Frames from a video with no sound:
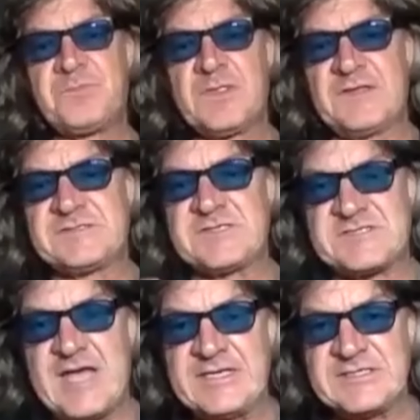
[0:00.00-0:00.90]
there's a
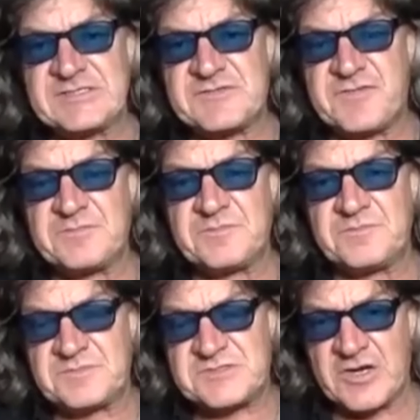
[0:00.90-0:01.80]
sense
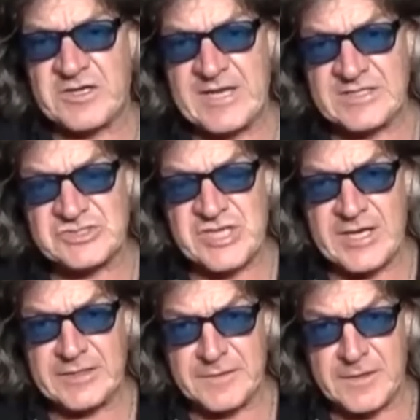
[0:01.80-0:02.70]
from Turki Al
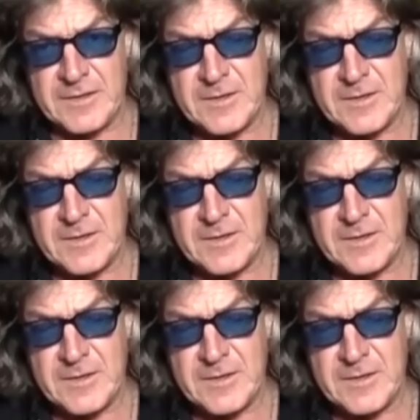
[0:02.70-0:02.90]
Sheikh that